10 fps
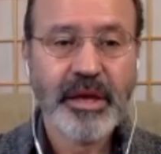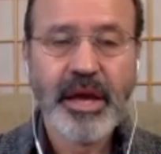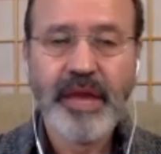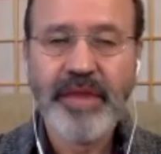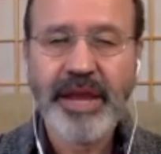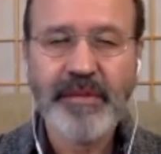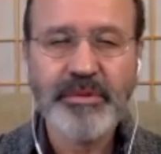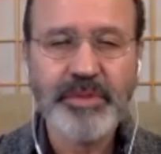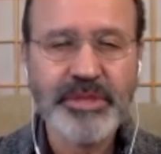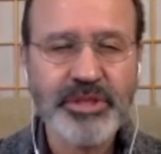And that comes
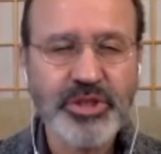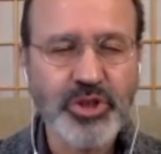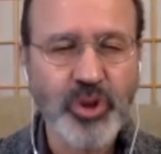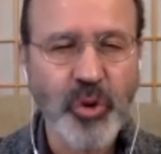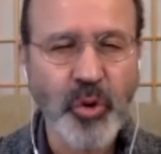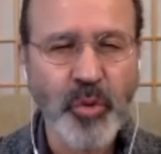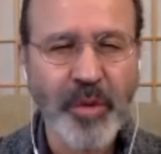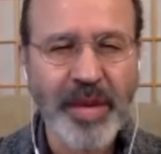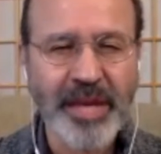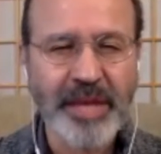with so
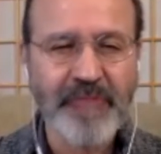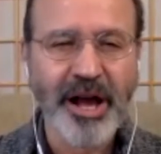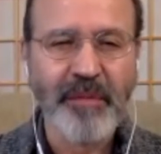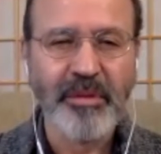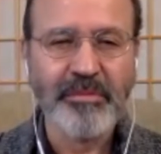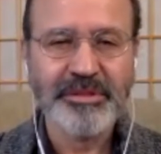many problems.